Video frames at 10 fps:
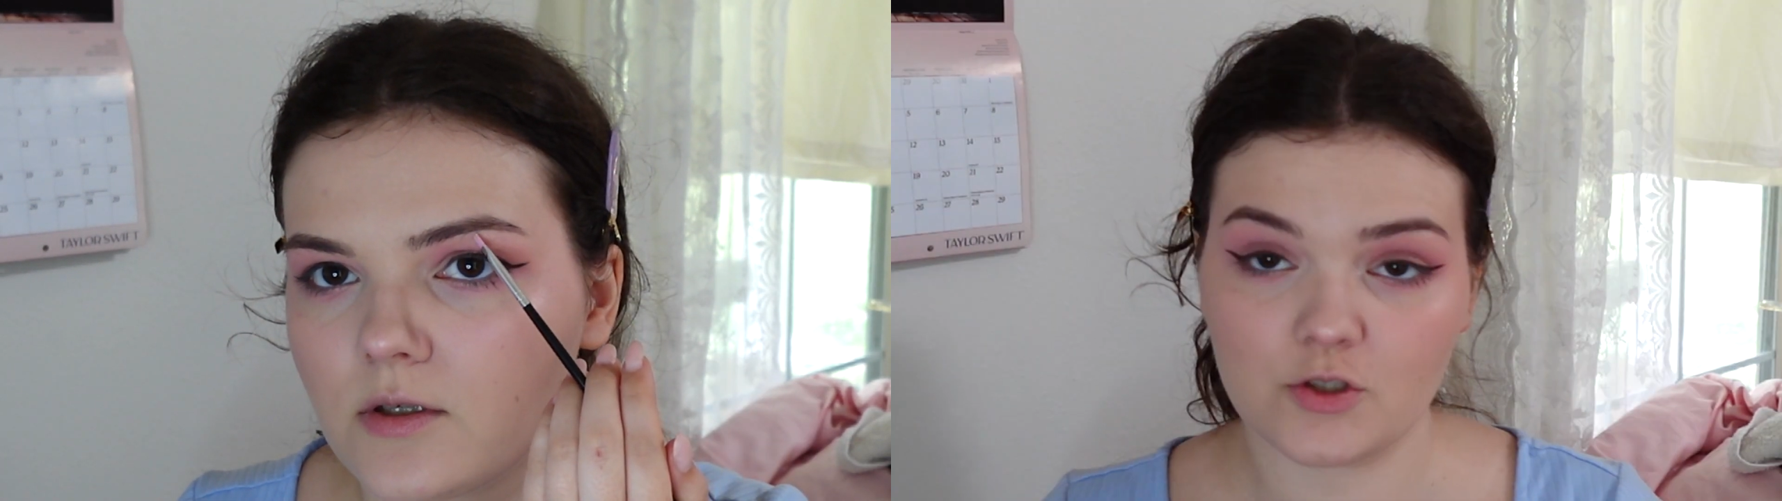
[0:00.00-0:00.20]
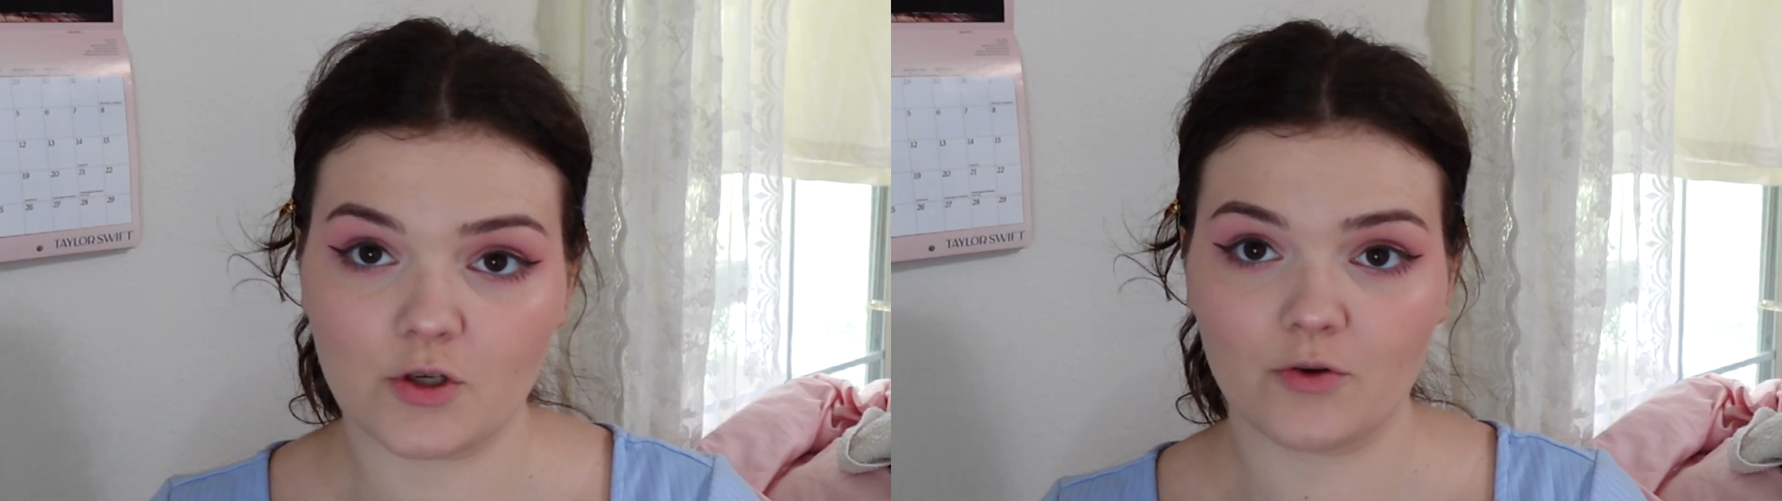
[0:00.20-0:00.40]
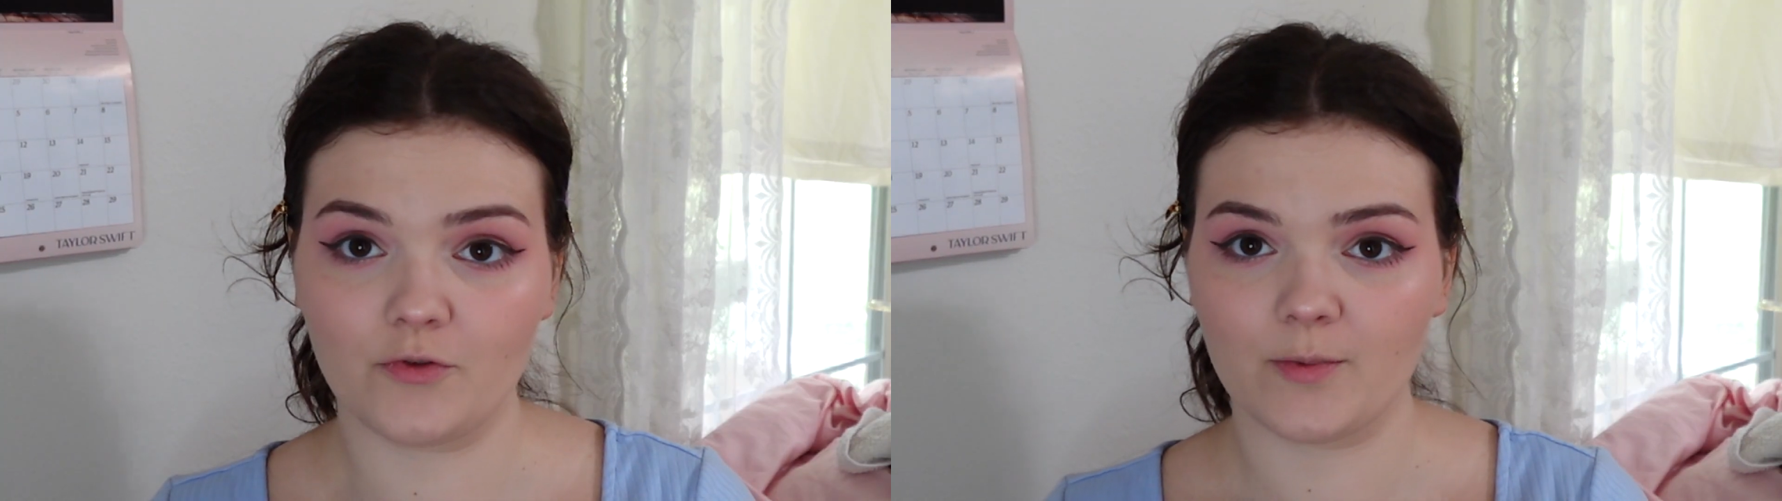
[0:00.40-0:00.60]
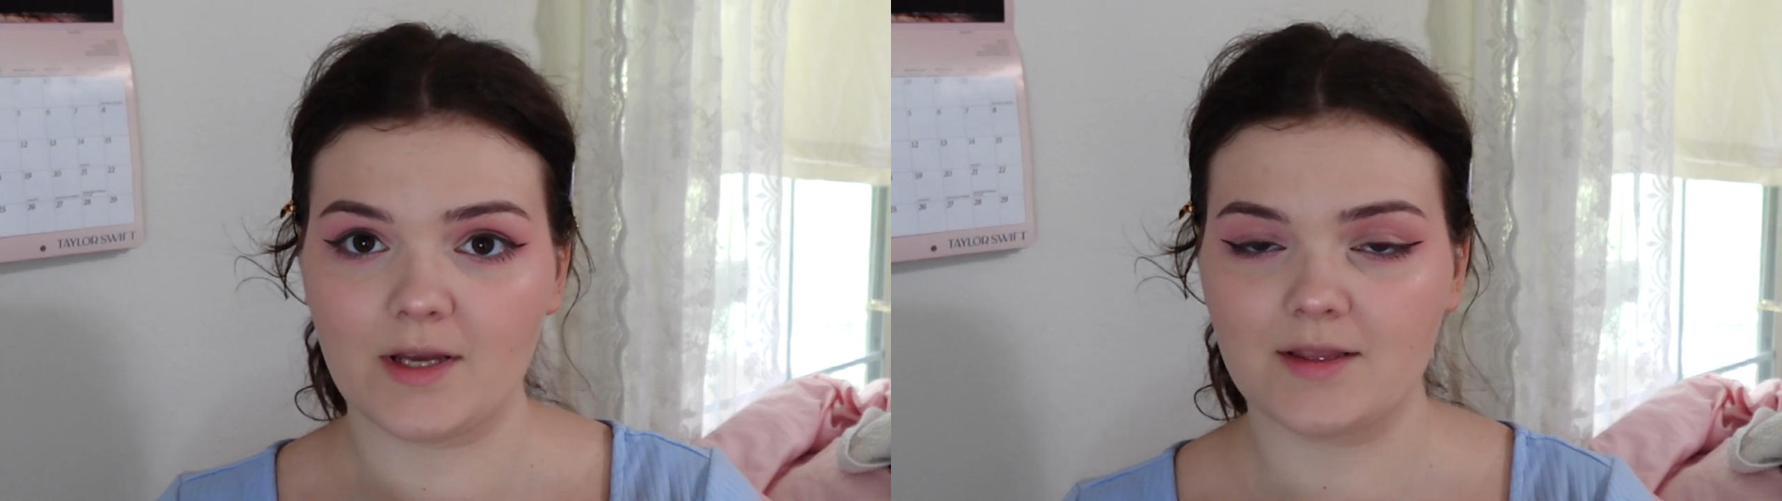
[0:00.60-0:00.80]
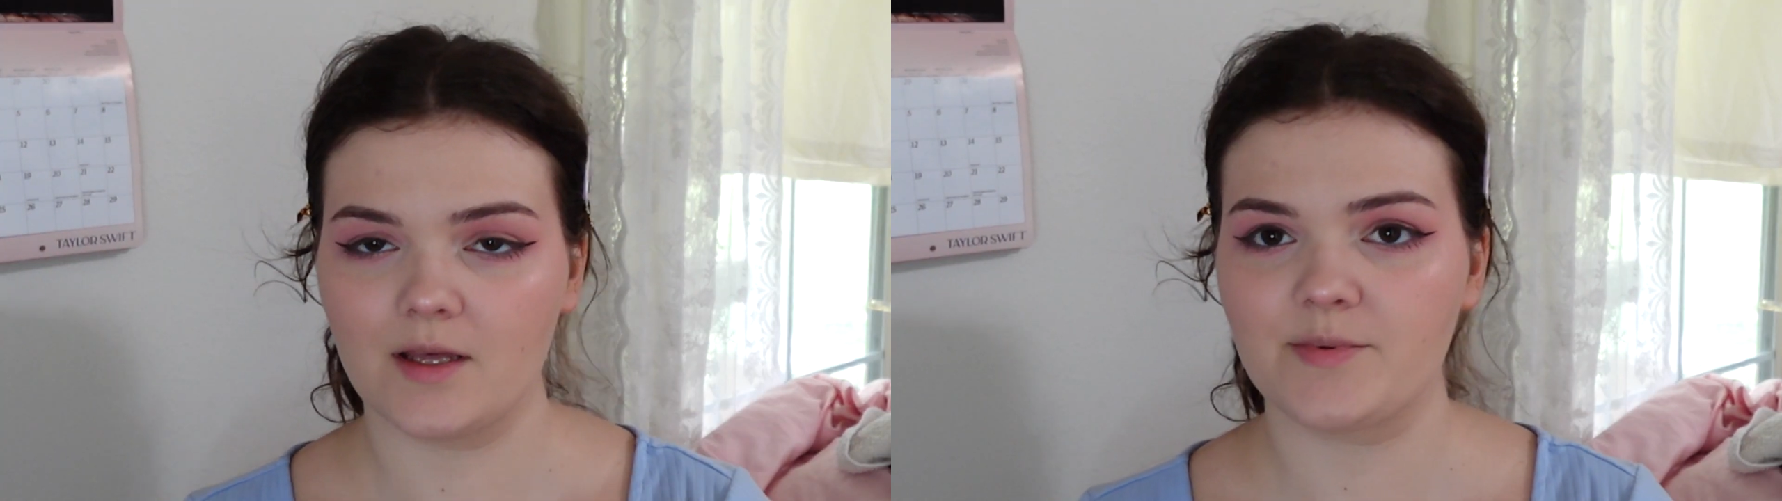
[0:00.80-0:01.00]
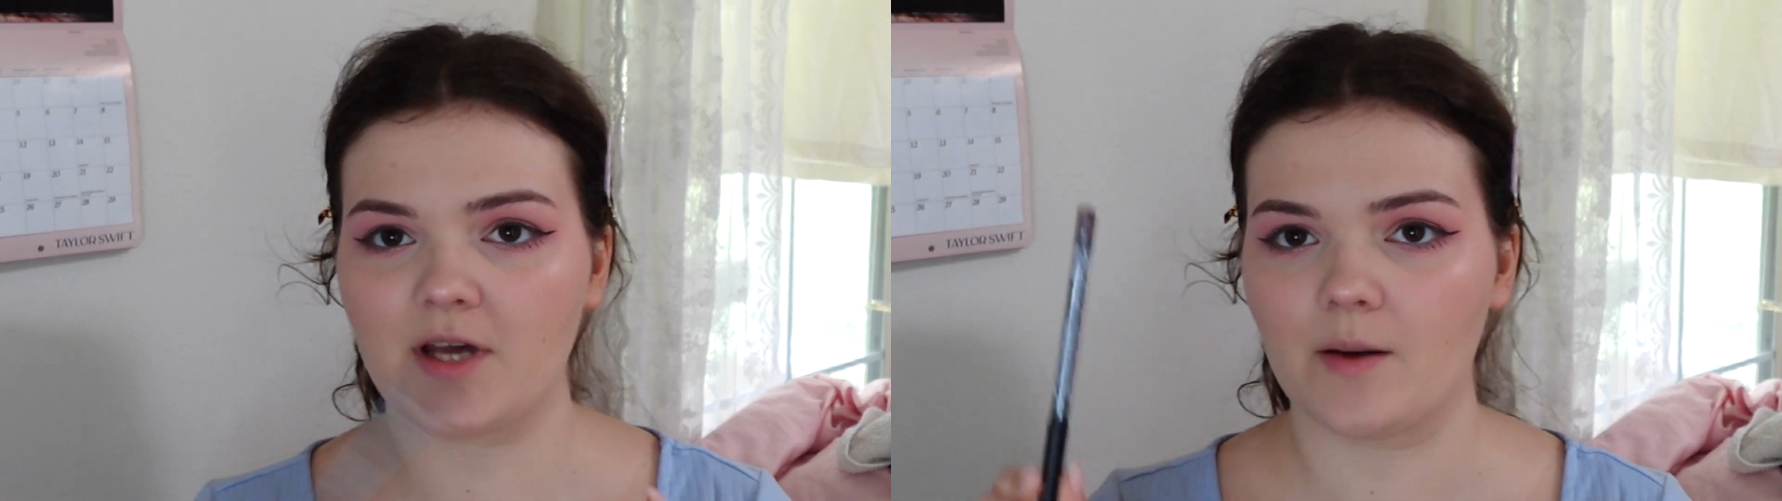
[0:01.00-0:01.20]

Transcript: So for my lips,